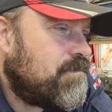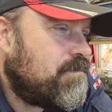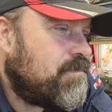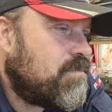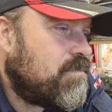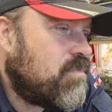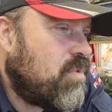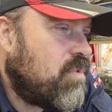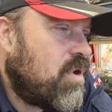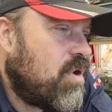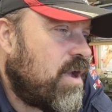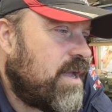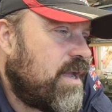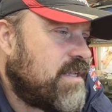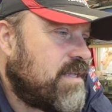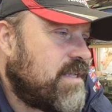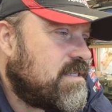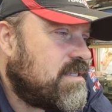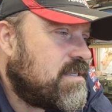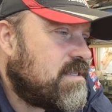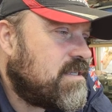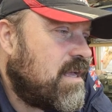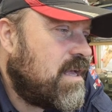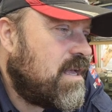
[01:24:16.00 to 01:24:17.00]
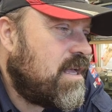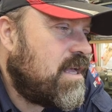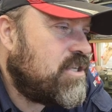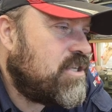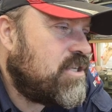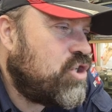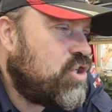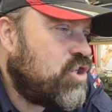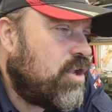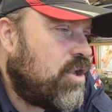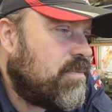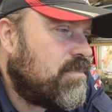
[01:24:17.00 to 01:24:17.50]
Right,
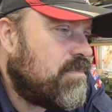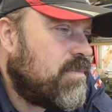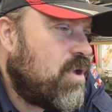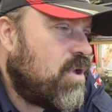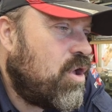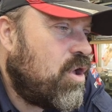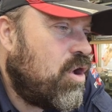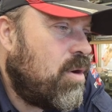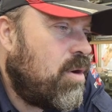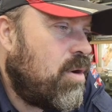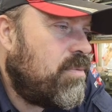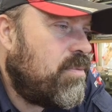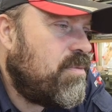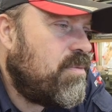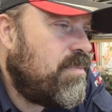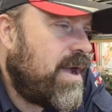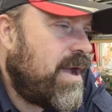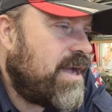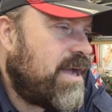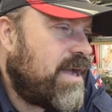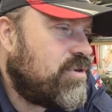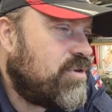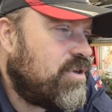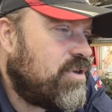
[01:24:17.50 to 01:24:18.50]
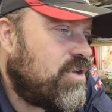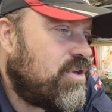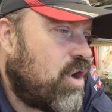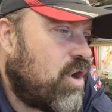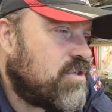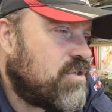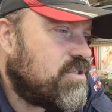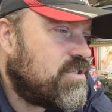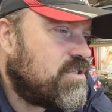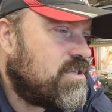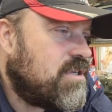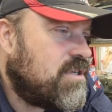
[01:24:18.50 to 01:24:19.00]
John, hope the battery
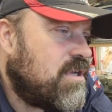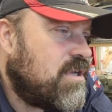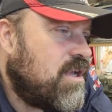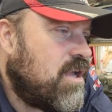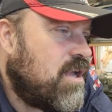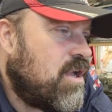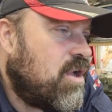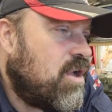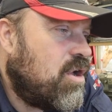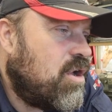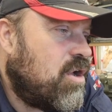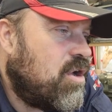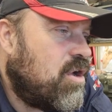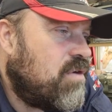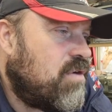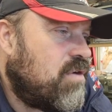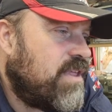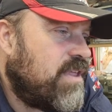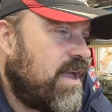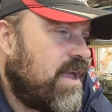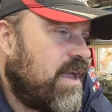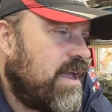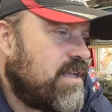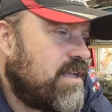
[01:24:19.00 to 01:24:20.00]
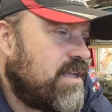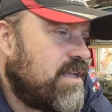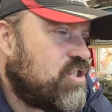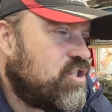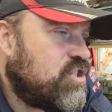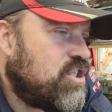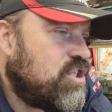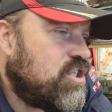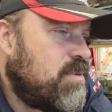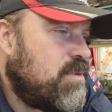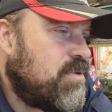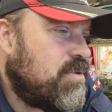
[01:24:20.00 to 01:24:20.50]
cost over there is
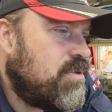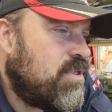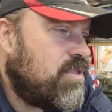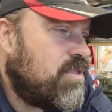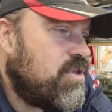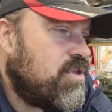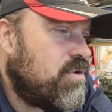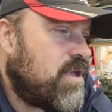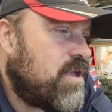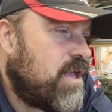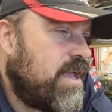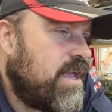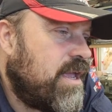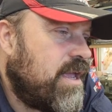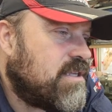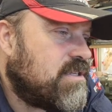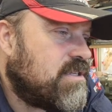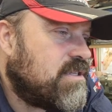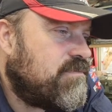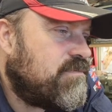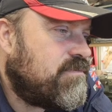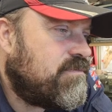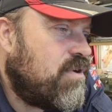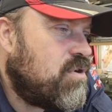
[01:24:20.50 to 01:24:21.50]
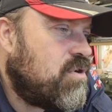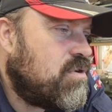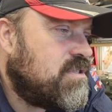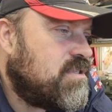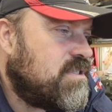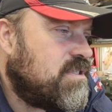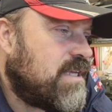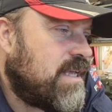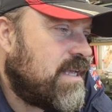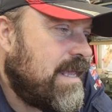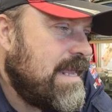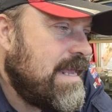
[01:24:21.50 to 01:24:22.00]
cheaper than the UK, as phones
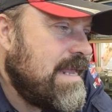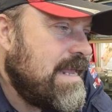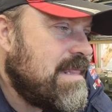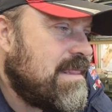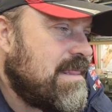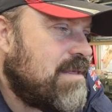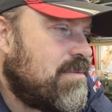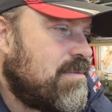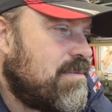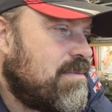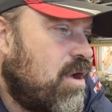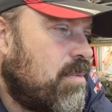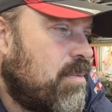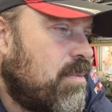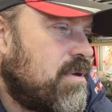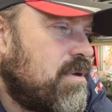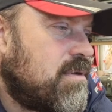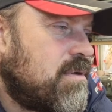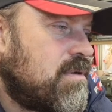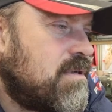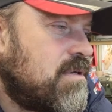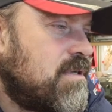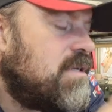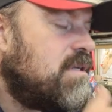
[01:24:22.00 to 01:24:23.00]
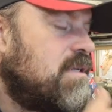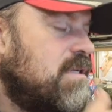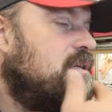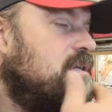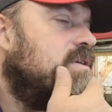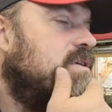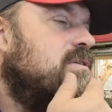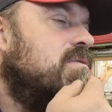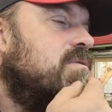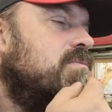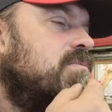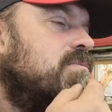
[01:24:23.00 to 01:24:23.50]
eat them up.
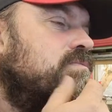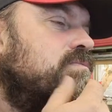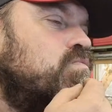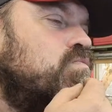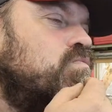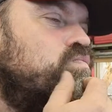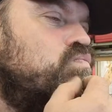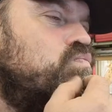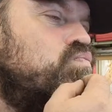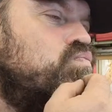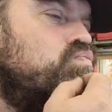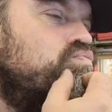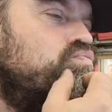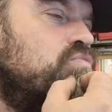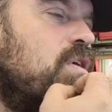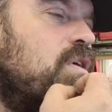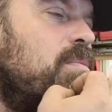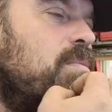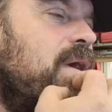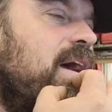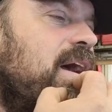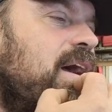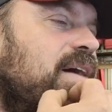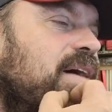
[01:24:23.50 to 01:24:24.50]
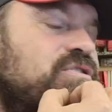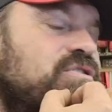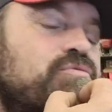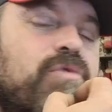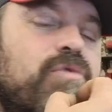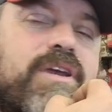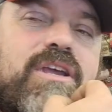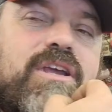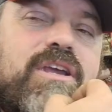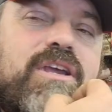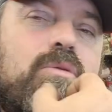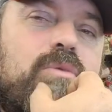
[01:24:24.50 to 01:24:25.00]
I might have to
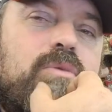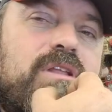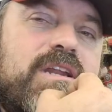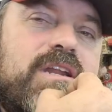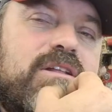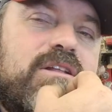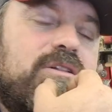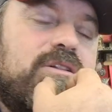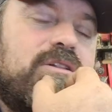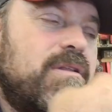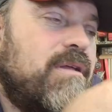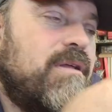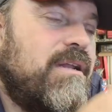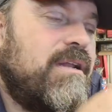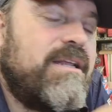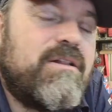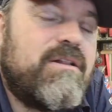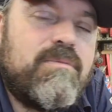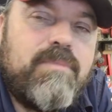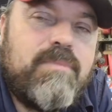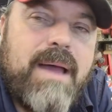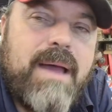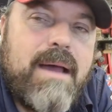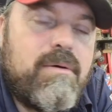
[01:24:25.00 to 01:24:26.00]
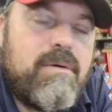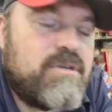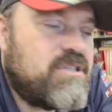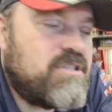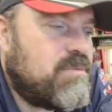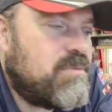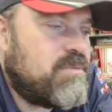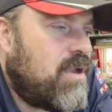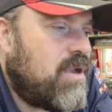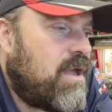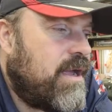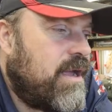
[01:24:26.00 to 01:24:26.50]
rig it up with a little power
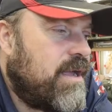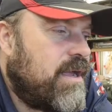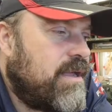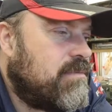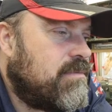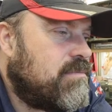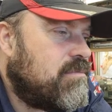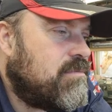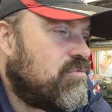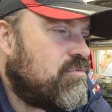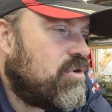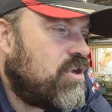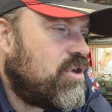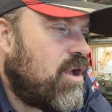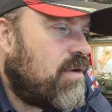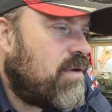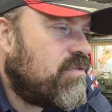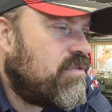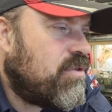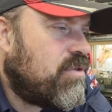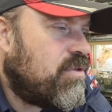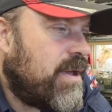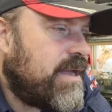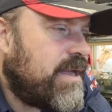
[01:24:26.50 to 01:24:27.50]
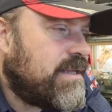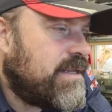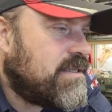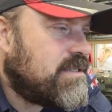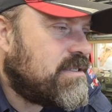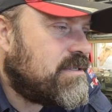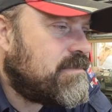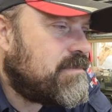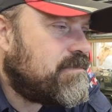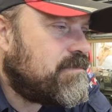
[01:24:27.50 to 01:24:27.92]
supply and run it off the mains.